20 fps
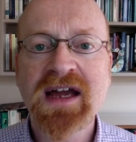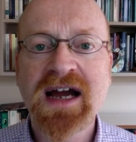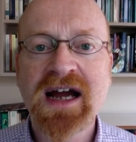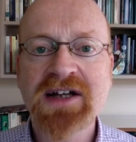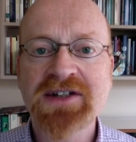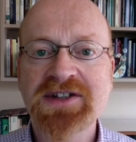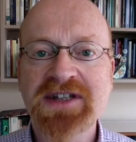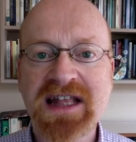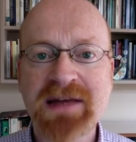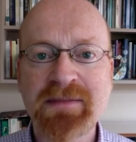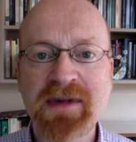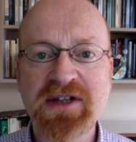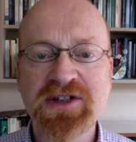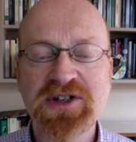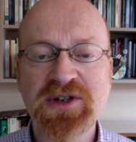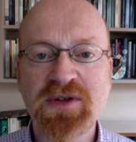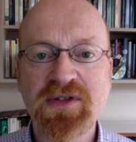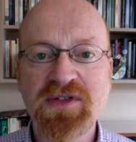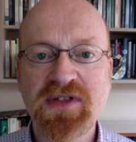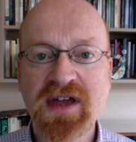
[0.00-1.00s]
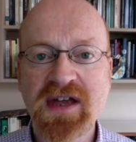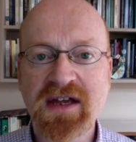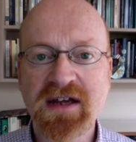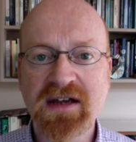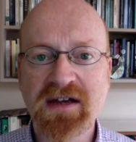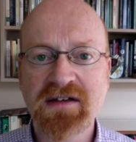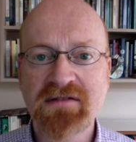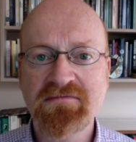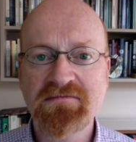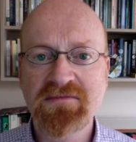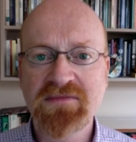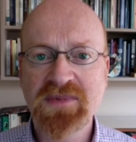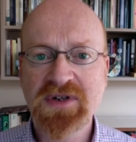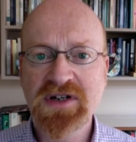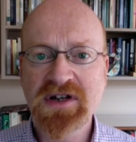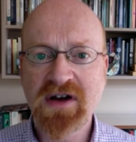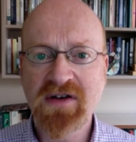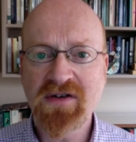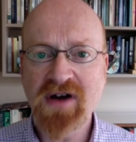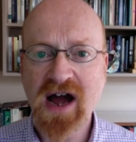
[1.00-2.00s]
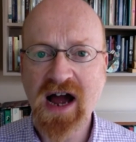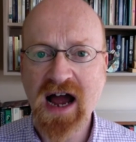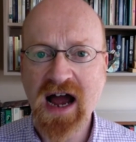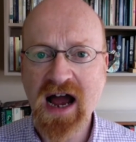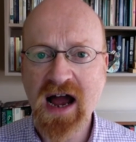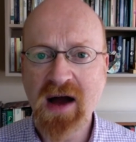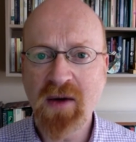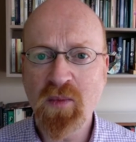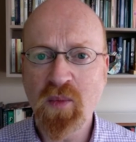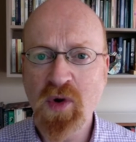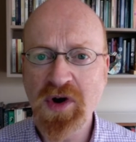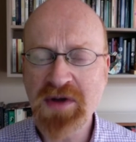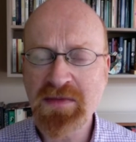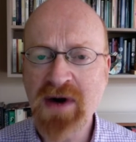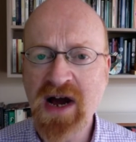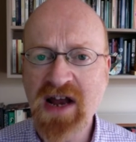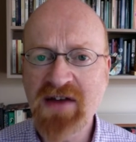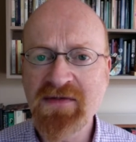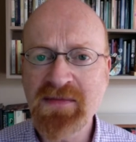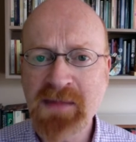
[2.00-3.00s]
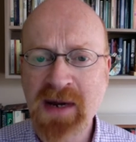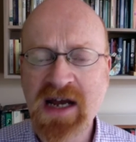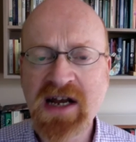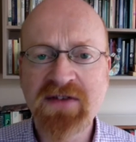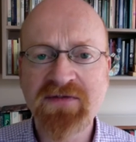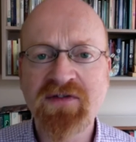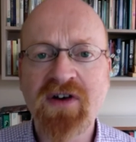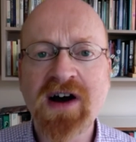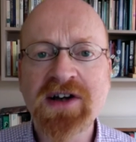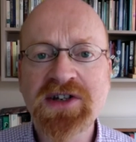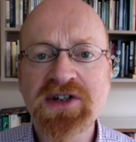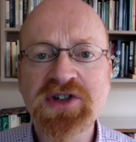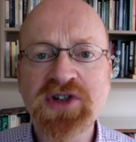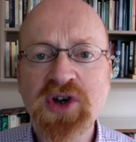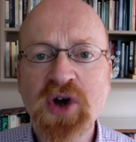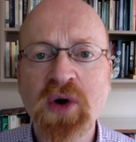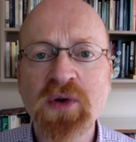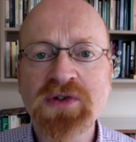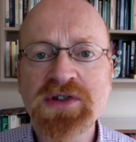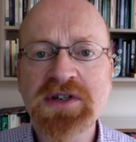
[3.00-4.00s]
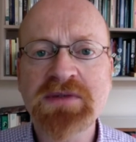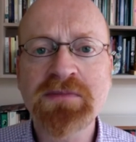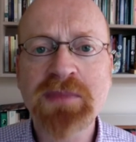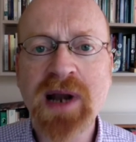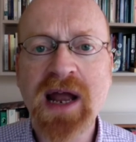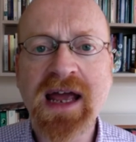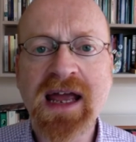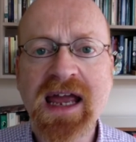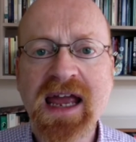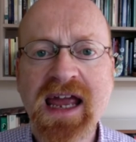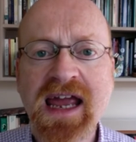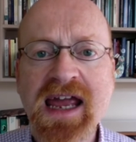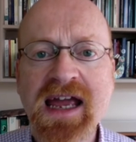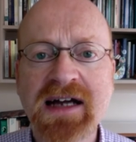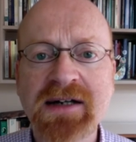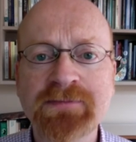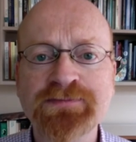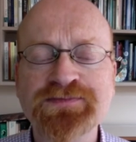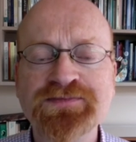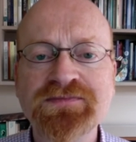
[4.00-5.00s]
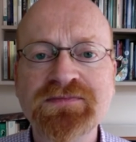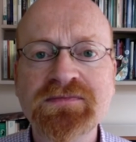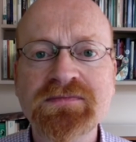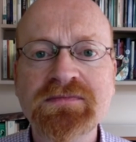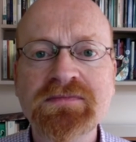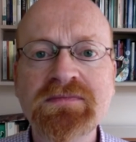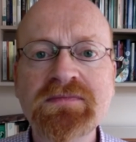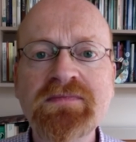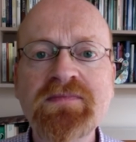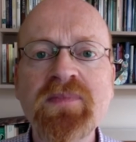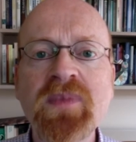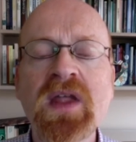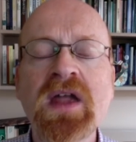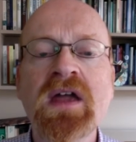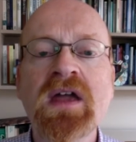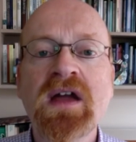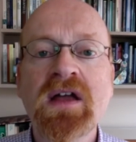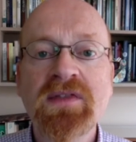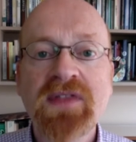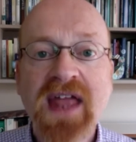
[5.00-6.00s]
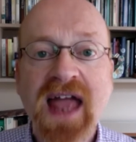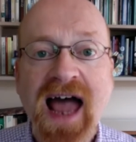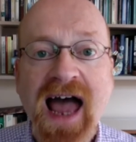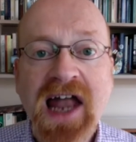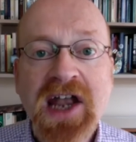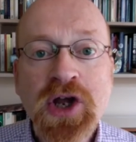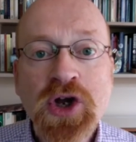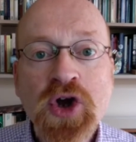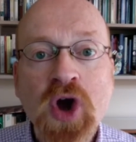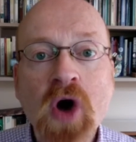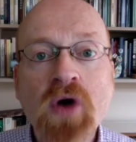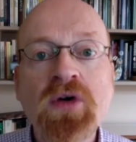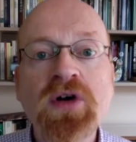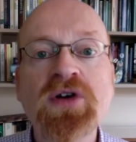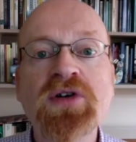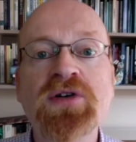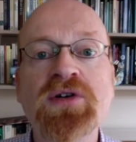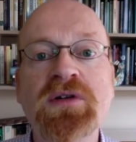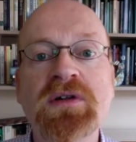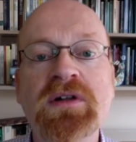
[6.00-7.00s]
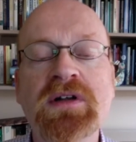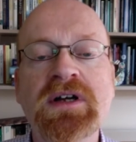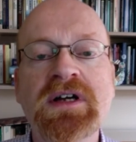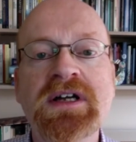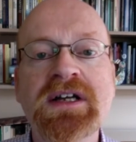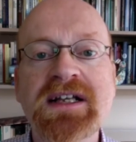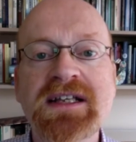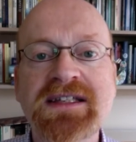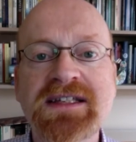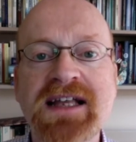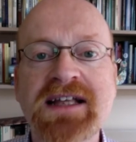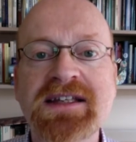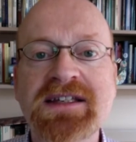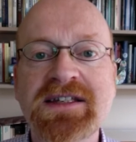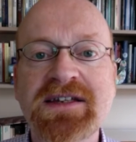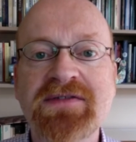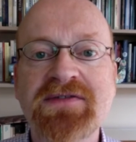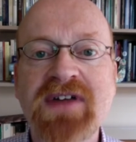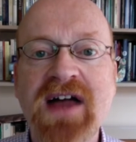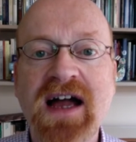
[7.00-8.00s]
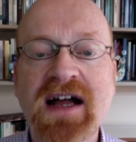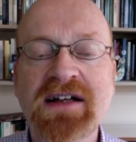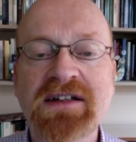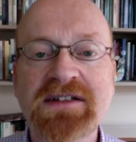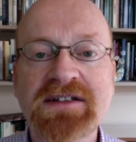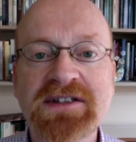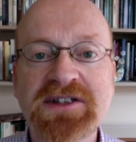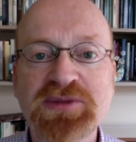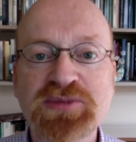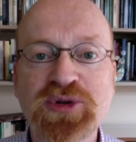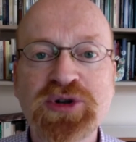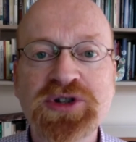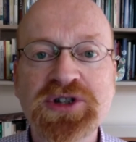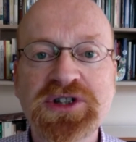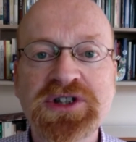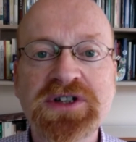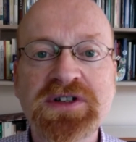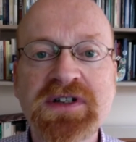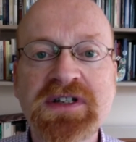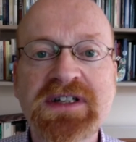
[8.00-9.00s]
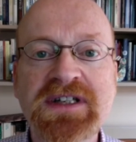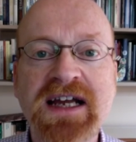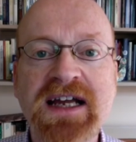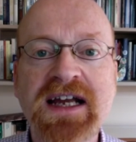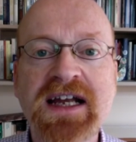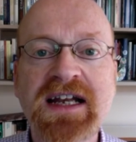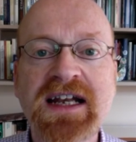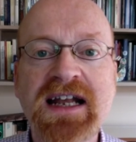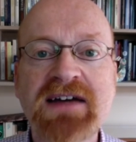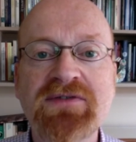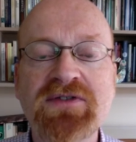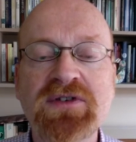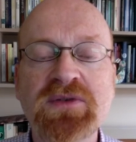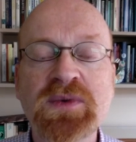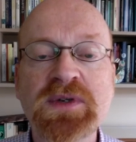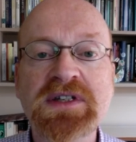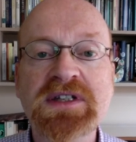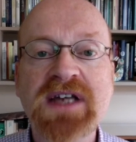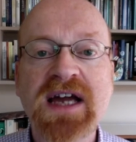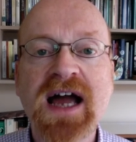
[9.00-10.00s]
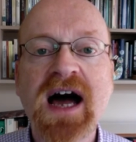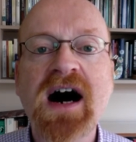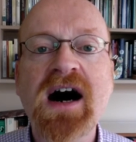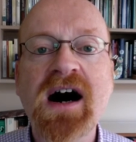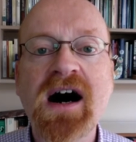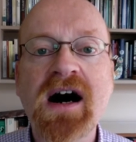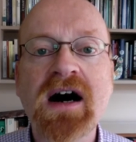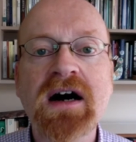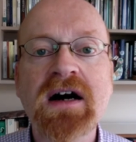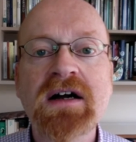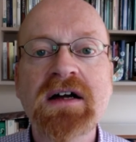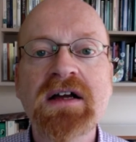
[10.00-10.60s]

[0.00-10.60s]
And so that makes you think, you know, what am I being invited to contemplate here? The allegorical sense of that, to push to the second level, would say, ah,